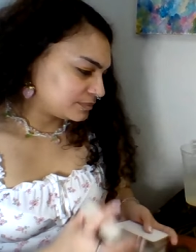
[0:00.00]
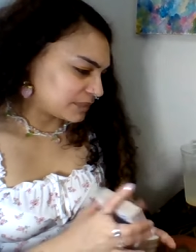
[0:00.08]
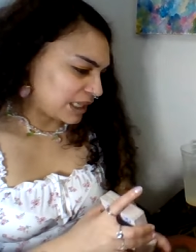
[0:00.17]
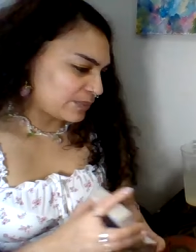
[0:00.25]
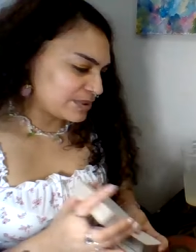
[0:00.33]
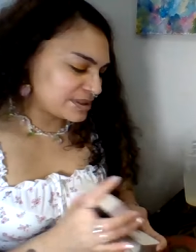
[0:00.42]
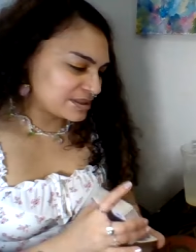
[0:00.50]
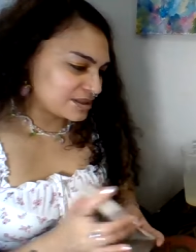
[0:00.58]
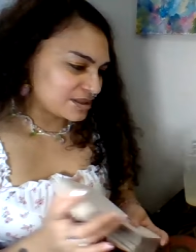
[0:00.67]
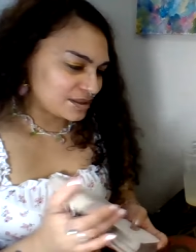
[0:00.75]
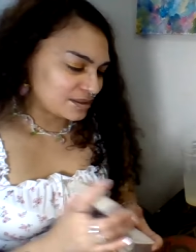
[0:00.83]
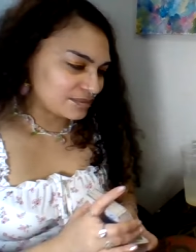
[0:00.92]
It was,
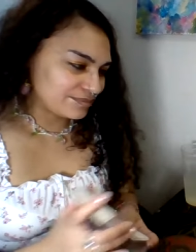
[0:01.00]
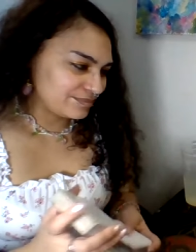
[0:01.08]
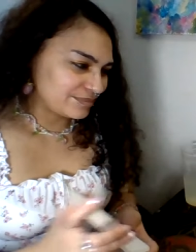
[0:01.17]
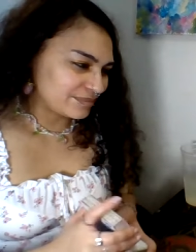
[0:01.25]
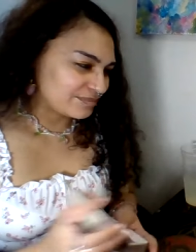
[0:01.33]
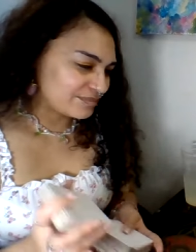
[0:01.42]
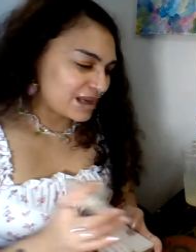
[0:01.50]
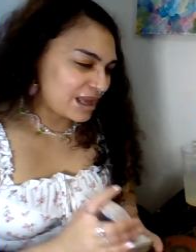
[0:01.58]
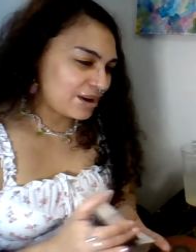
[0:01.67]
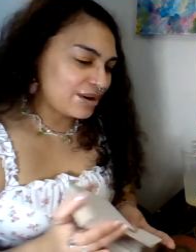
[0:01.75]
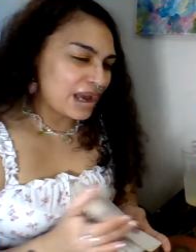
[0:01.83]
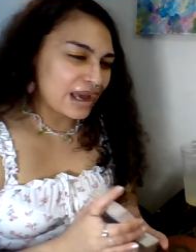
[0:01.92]
I,
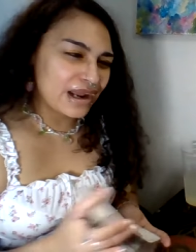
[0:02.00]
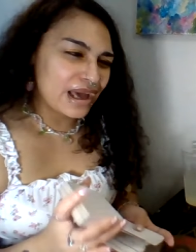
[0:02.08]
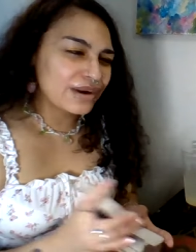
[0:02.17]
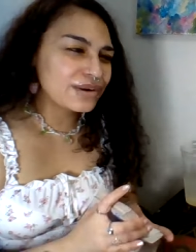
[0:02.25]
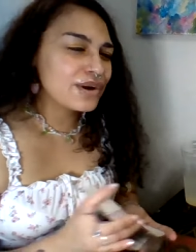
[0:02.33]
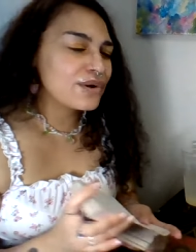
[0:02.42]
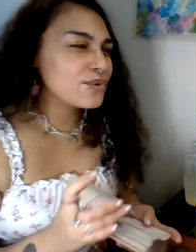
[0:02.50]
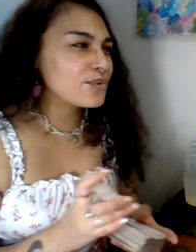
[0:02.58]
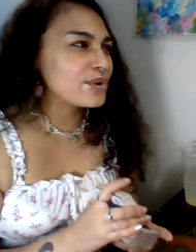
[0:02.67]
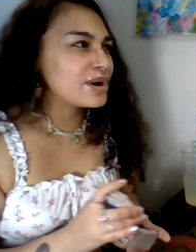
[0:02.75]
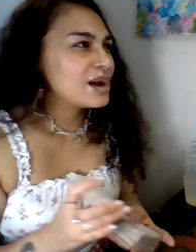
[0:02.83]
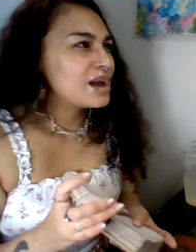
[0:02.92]
I, I don't know.